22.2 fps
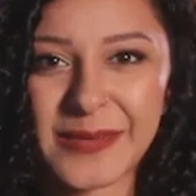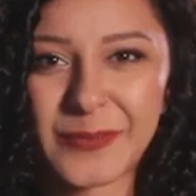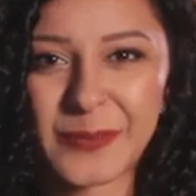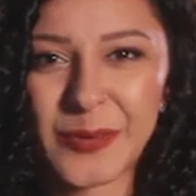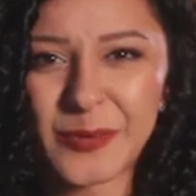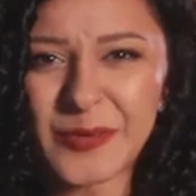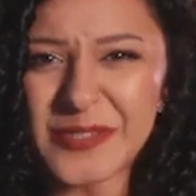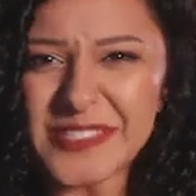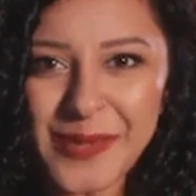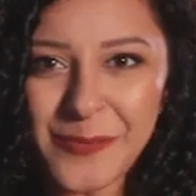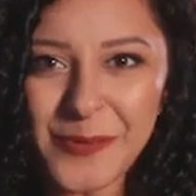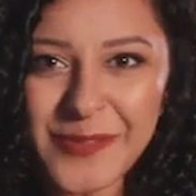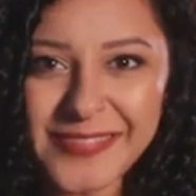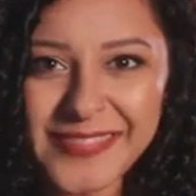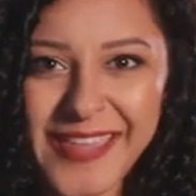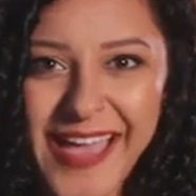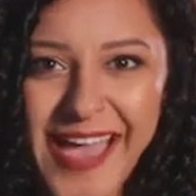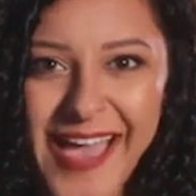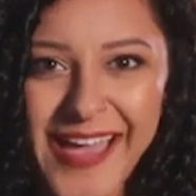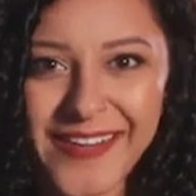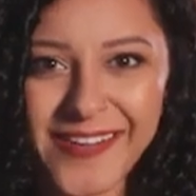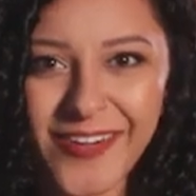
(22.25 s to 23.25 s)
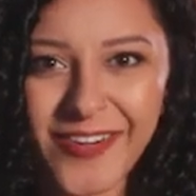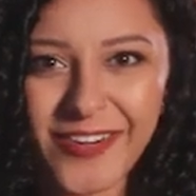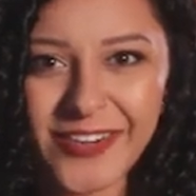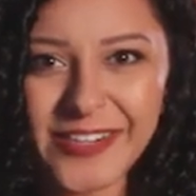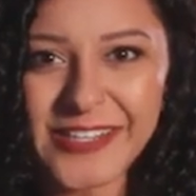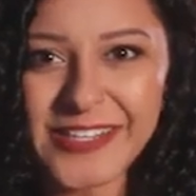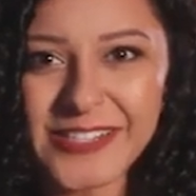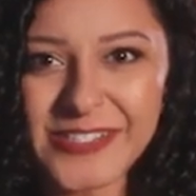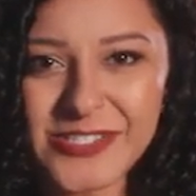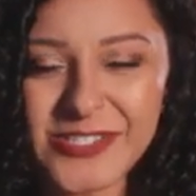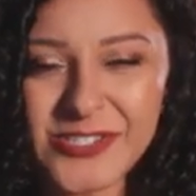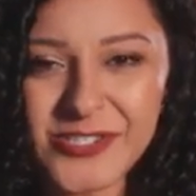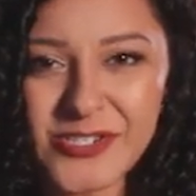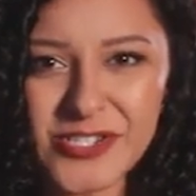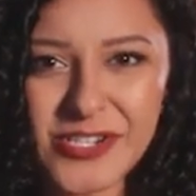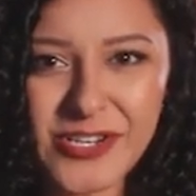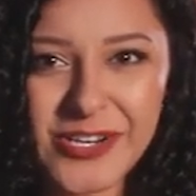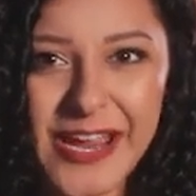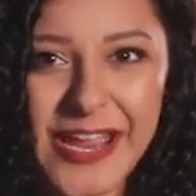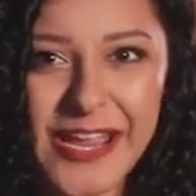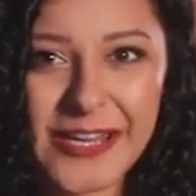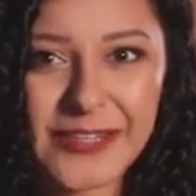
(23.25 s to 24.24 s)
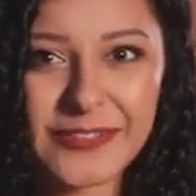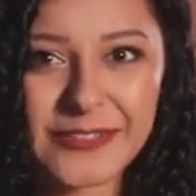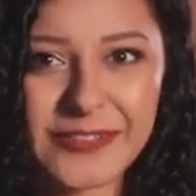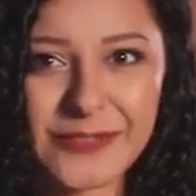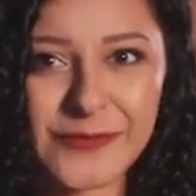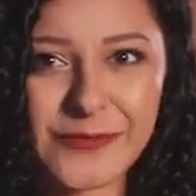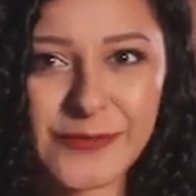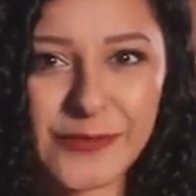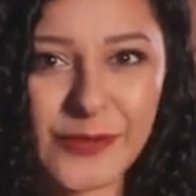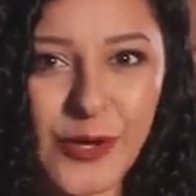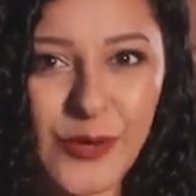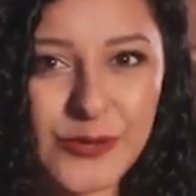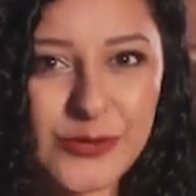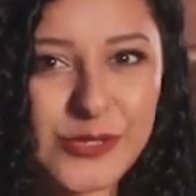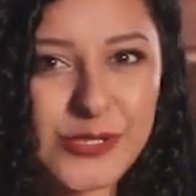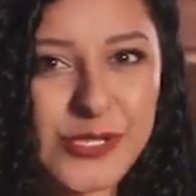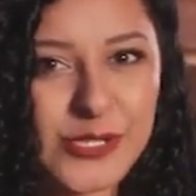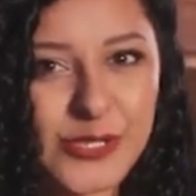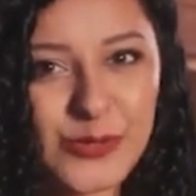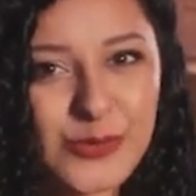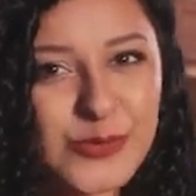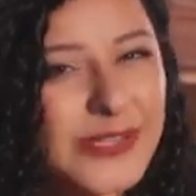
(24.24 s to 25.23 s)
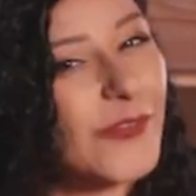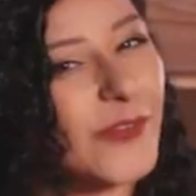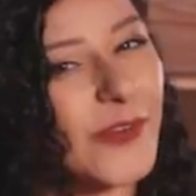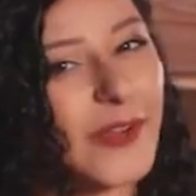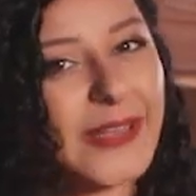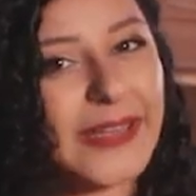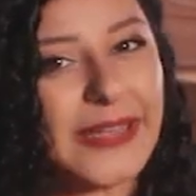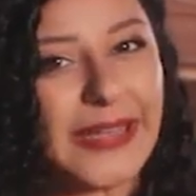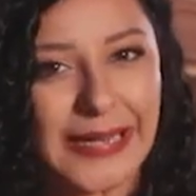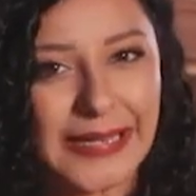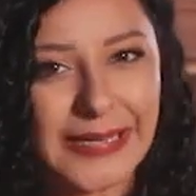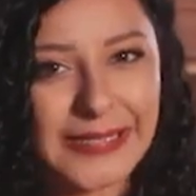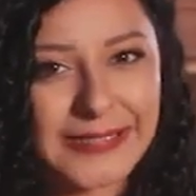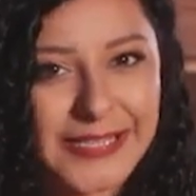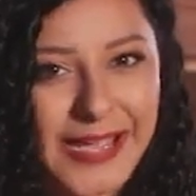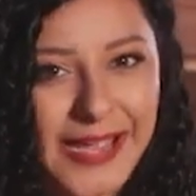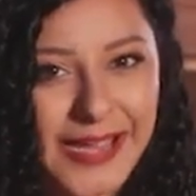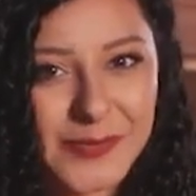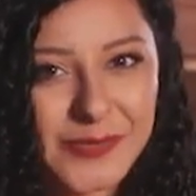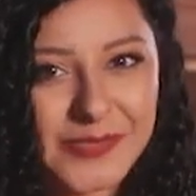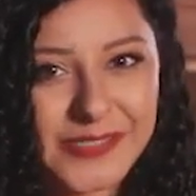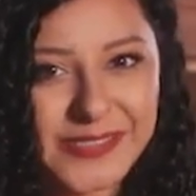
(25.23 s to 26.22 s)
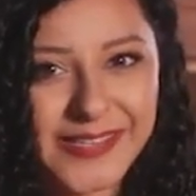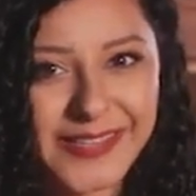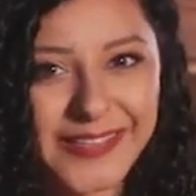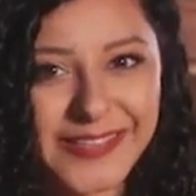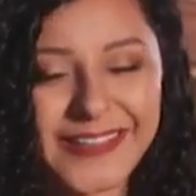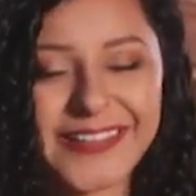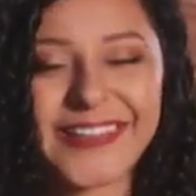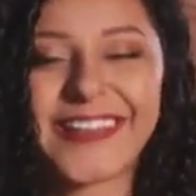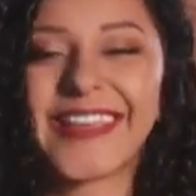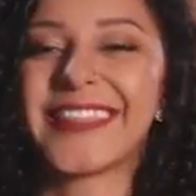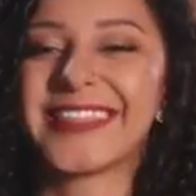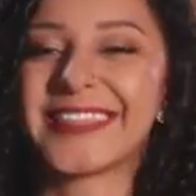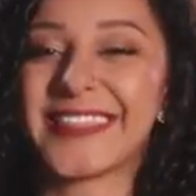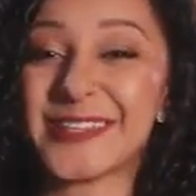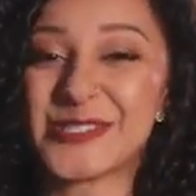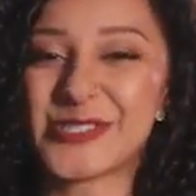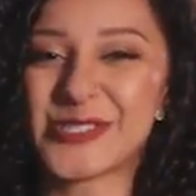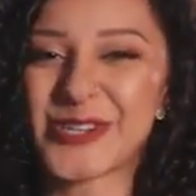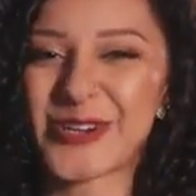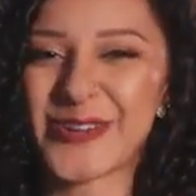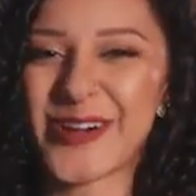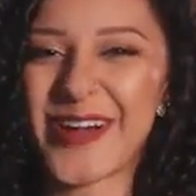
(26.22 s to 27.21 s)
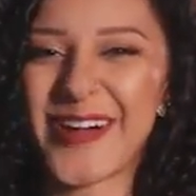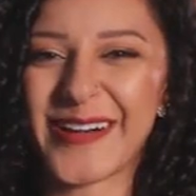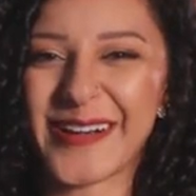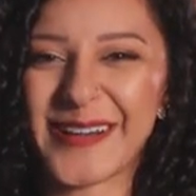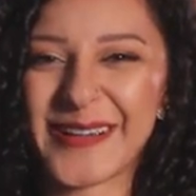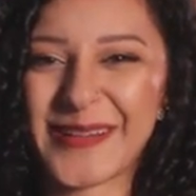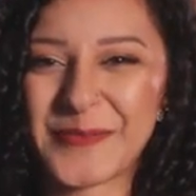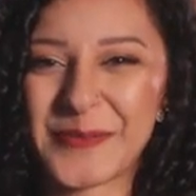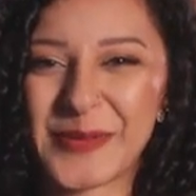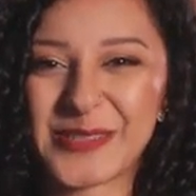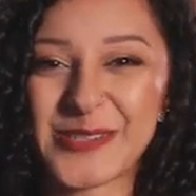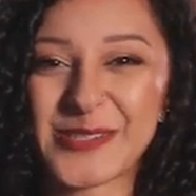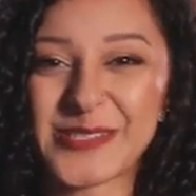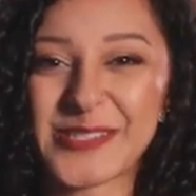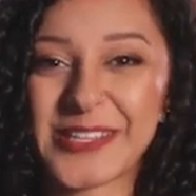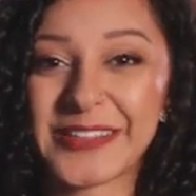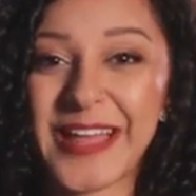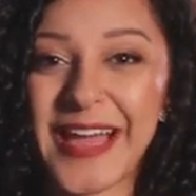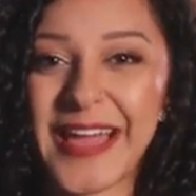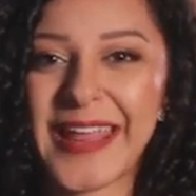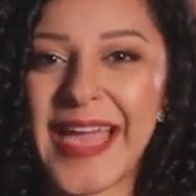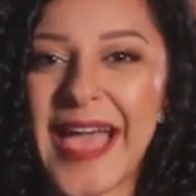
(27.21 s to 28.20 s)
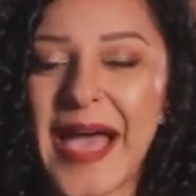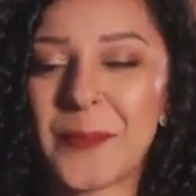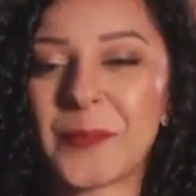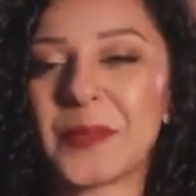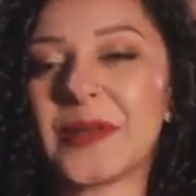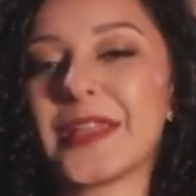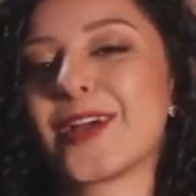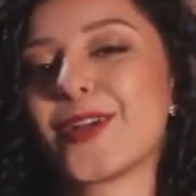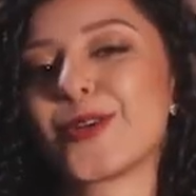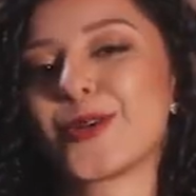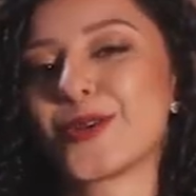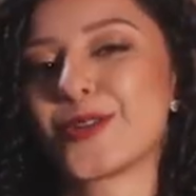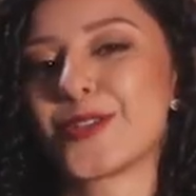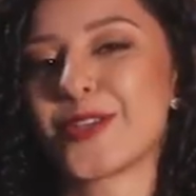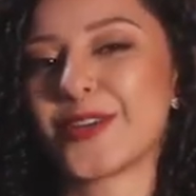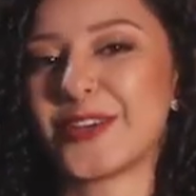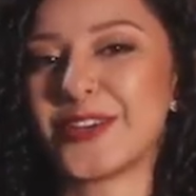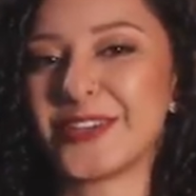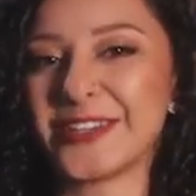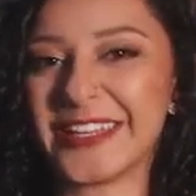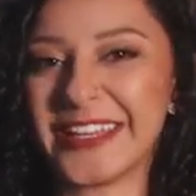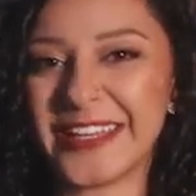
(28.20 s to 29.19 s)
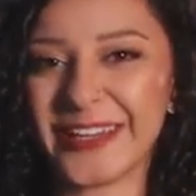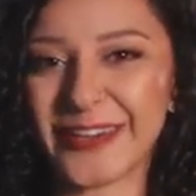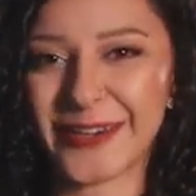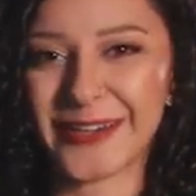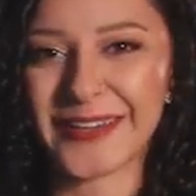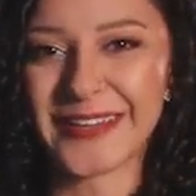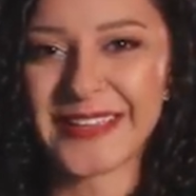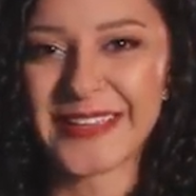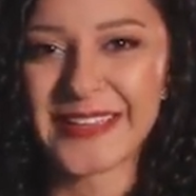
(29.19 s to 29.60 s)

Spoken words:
But what's up with that? Aren't integer and a float two different data types? They sure are, but there's a lot happening under the hood here.